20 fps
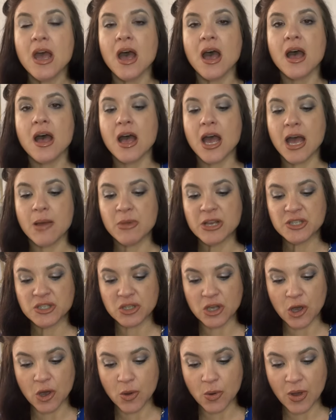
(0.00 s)
Um,
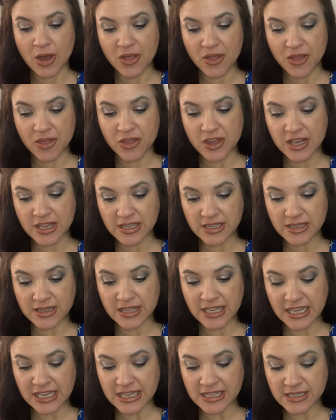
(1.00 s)
so this,
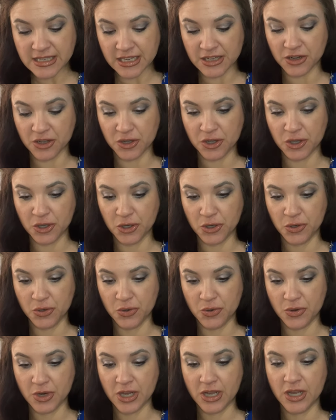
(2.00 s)
these
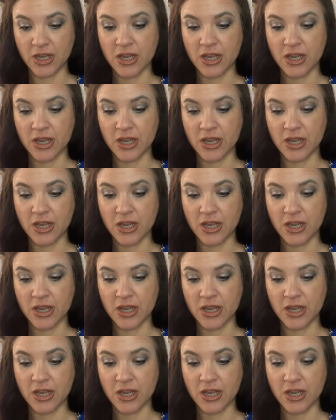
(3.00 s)
include